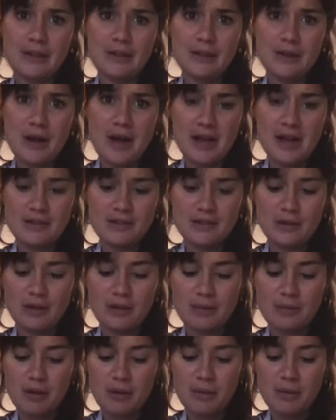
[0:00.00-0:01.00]
hands on at
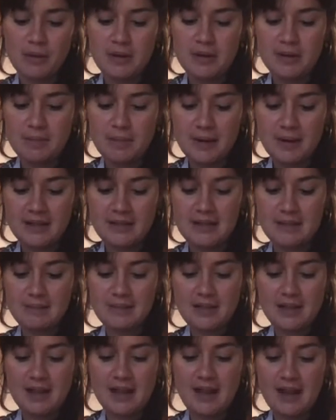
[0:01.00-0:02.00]
the moment, but
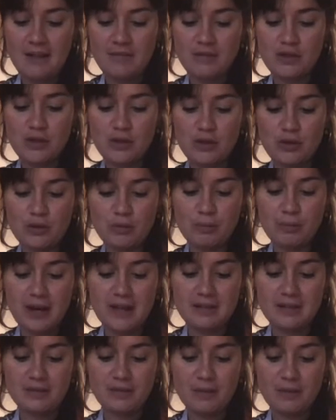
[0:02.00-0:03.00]
I have two
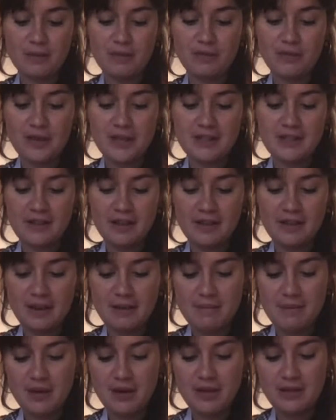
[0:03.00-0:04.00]
breasts from the freezer that
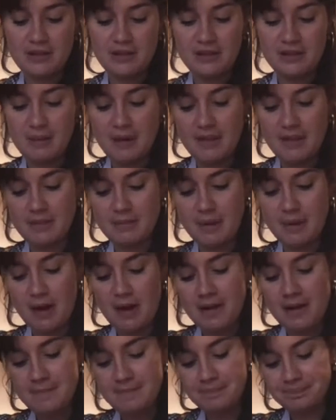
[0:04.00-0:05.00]
I'm going to use to make this
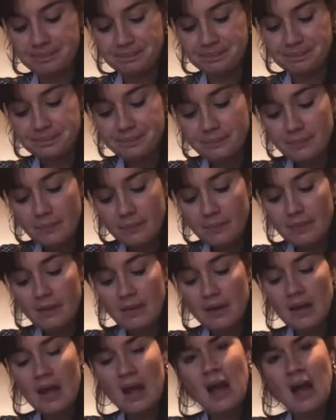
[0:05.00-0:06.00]
pie.
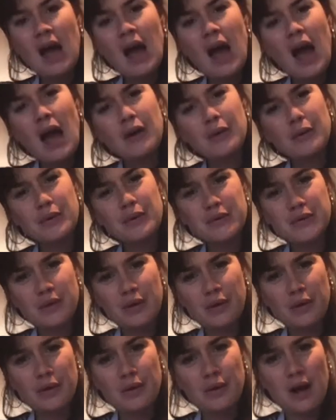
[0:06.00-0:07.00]
And
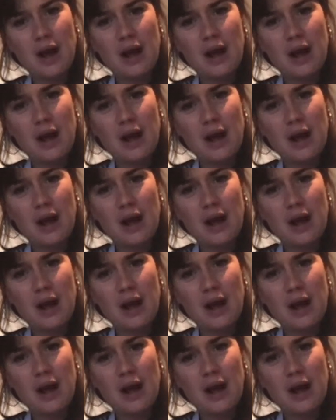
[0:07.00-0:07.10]
also,